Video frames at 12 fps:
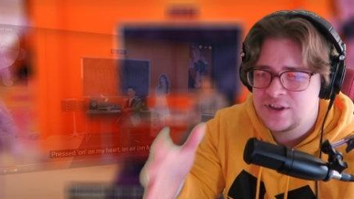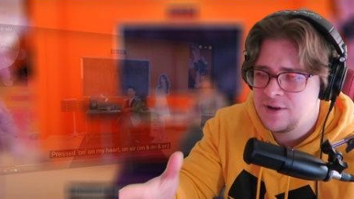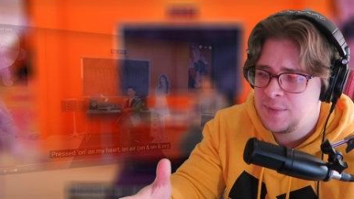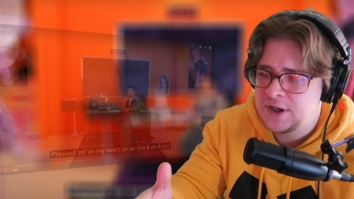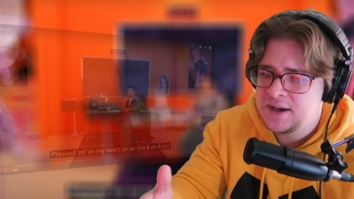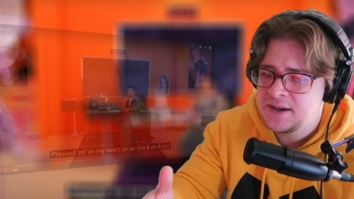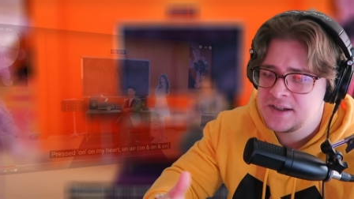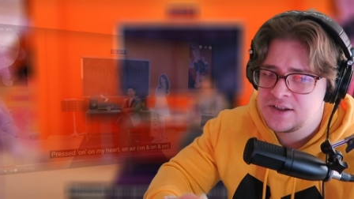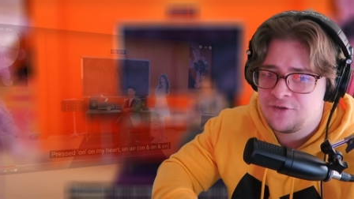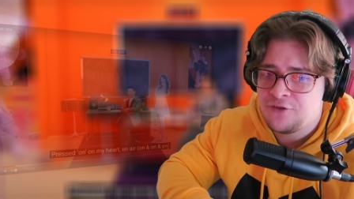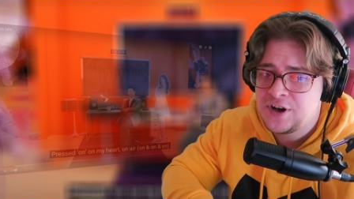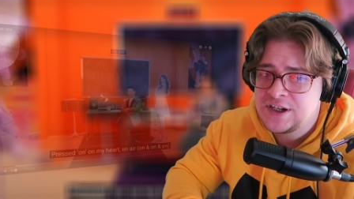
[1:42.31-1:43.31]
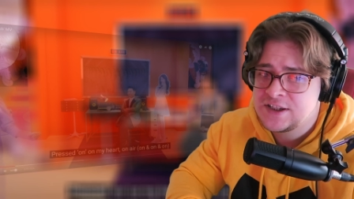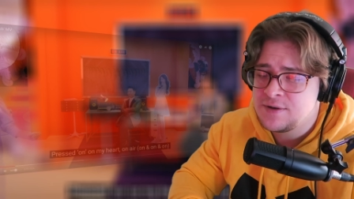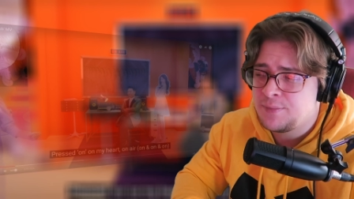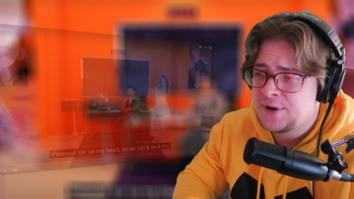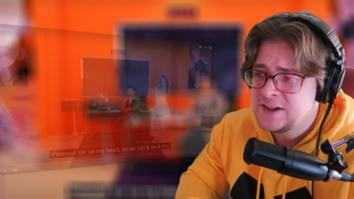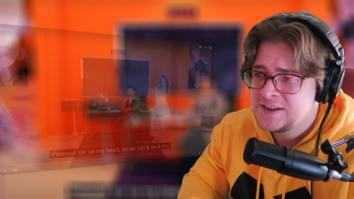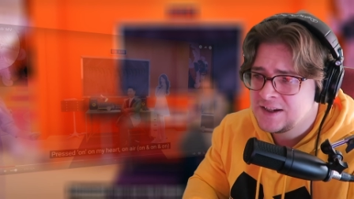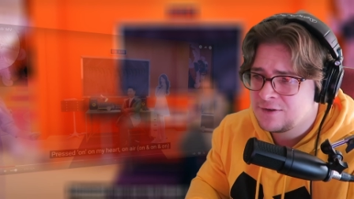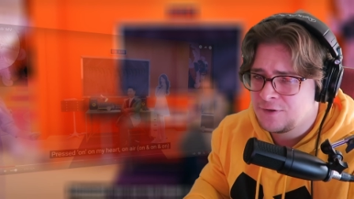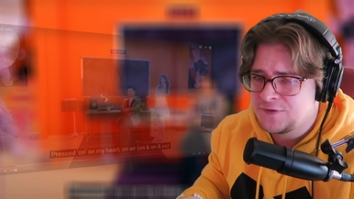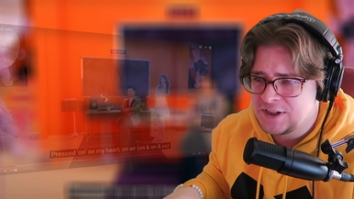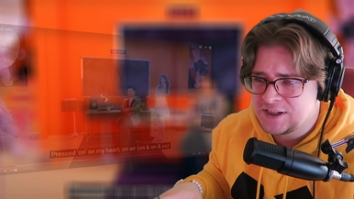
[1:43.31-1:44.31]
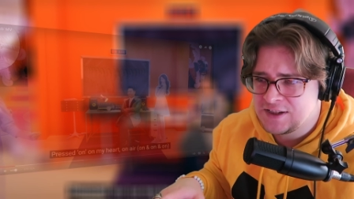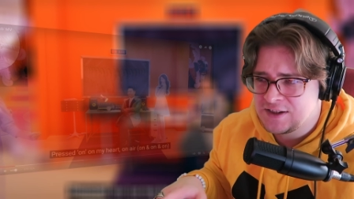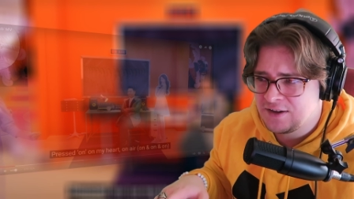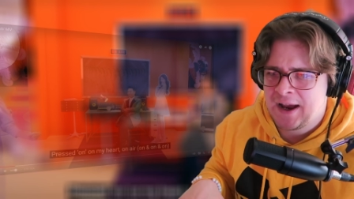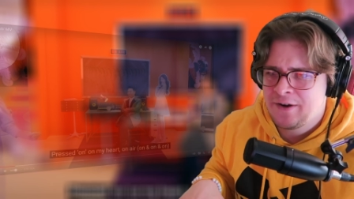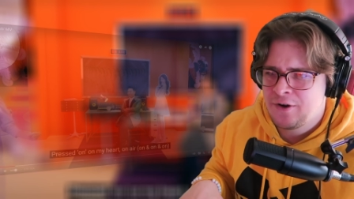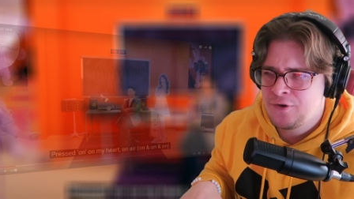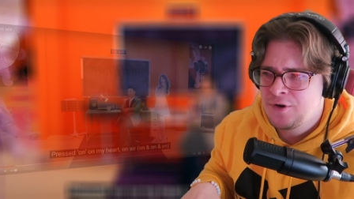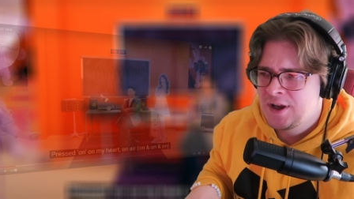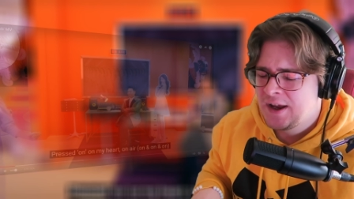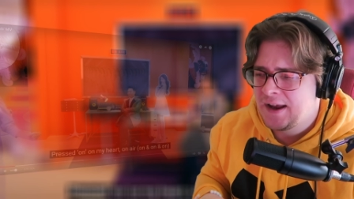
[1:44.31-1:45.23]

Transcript: the beginning is very simplistic with this piano